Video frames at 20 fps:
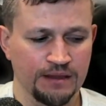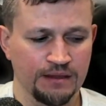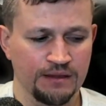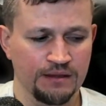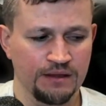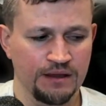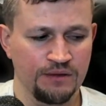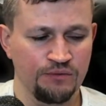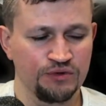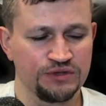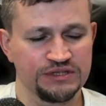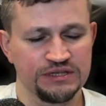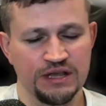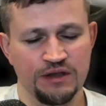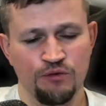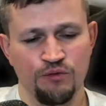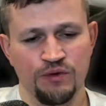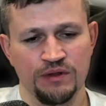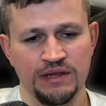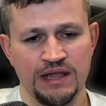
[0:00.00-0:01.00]
I would say,
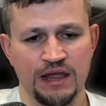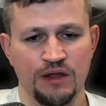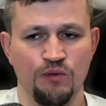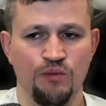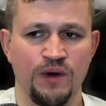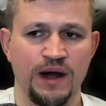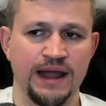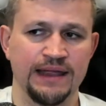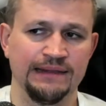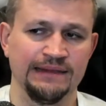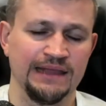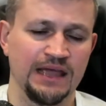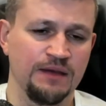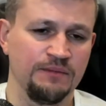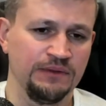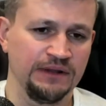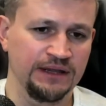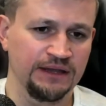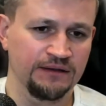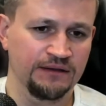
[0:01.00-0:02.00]
like white
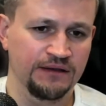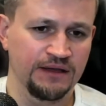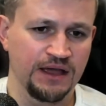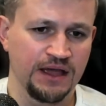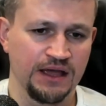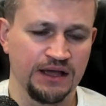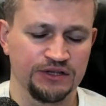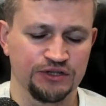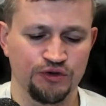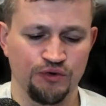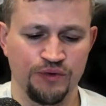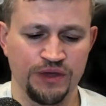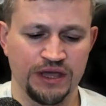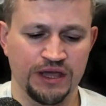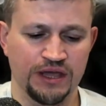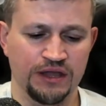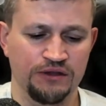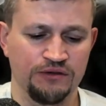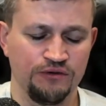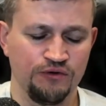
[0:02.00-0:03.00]
labeling. So we
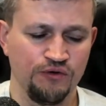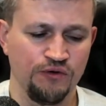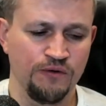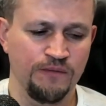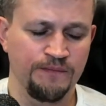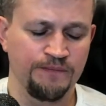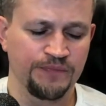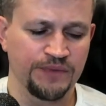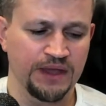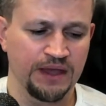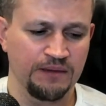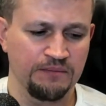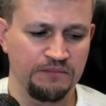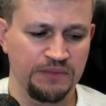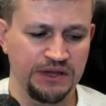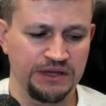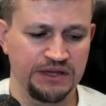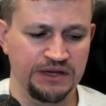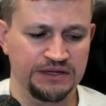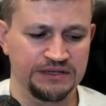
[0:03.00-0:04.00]
can do
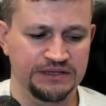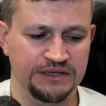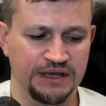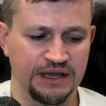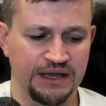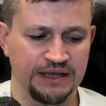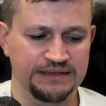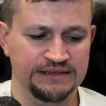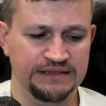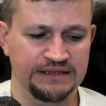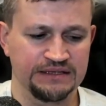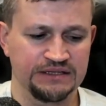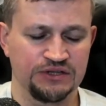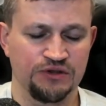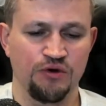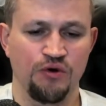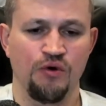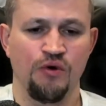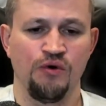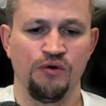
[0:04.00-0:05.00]
Bitrix as it's
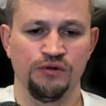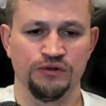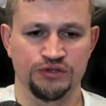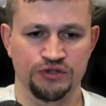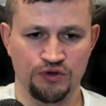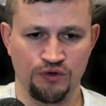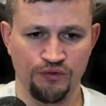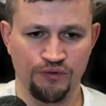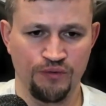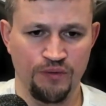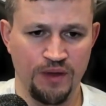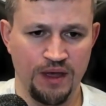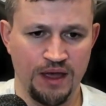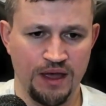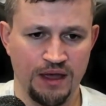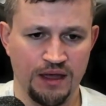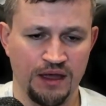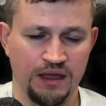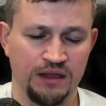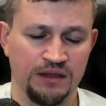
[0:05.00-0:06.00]
your own
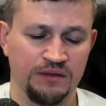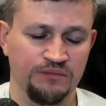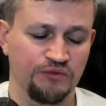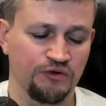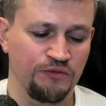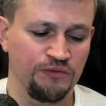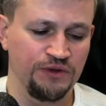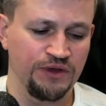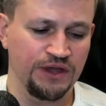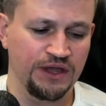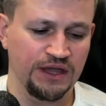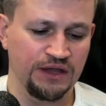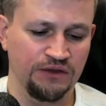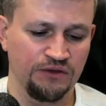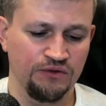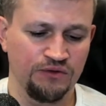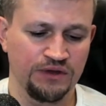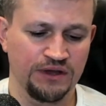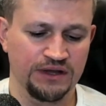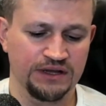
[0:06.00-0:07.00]
software, and probably can
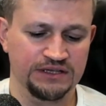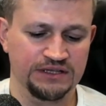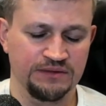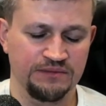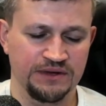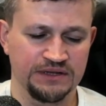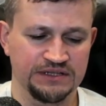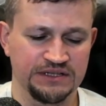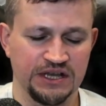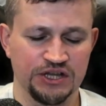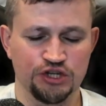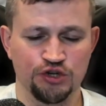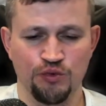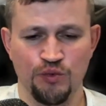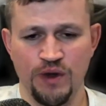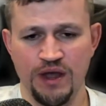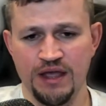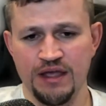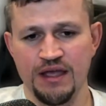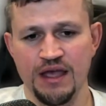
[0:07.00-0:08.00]
do customized such a
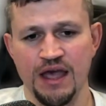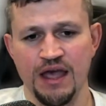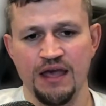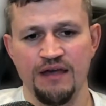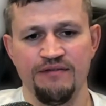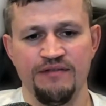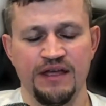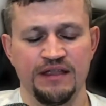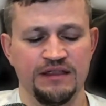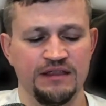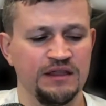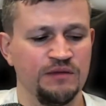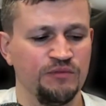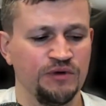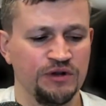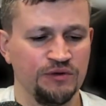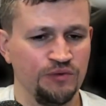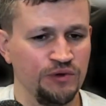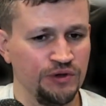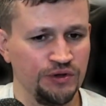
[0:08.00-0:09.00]
way that
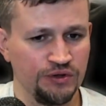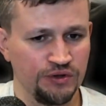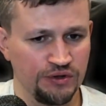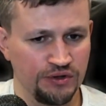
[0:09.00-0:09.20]
nobody will,